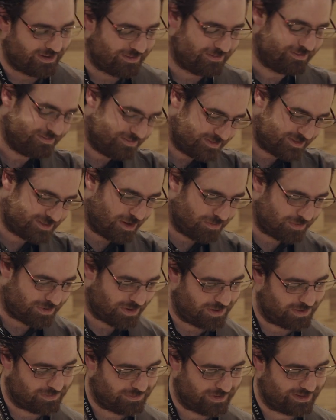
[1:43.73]
well, some
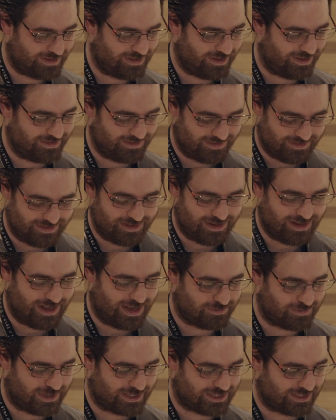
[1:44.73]
code, but not
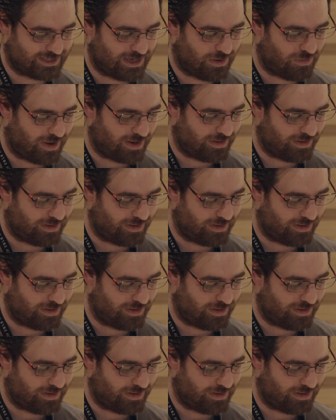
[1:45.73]
as much as I